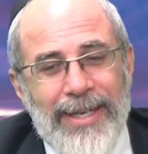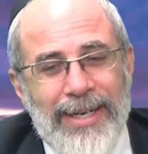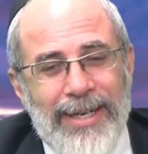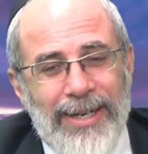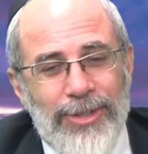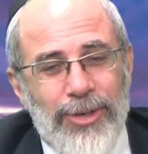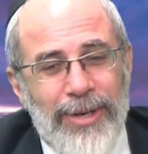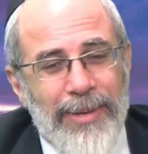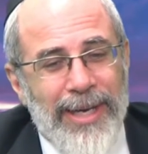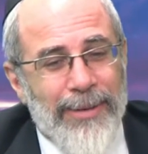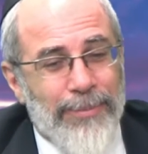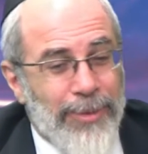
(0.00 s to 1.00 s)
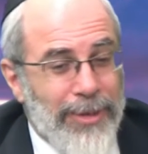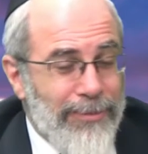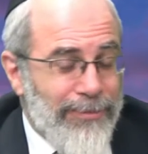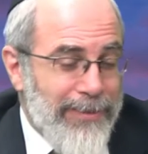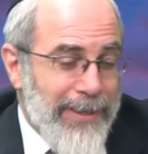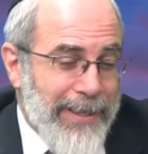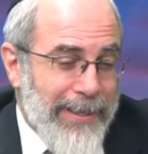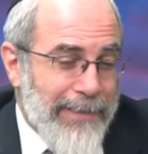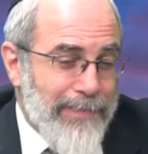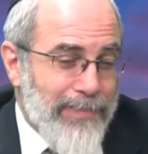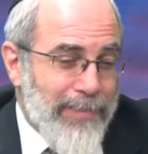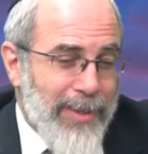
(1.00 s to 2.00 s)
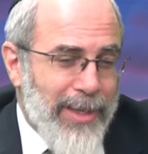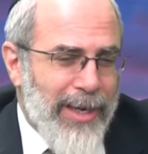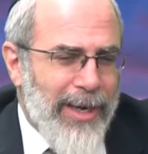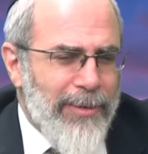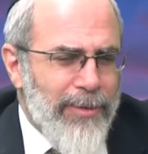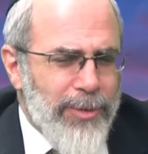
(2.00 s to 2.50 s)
I'll try and make it brief. I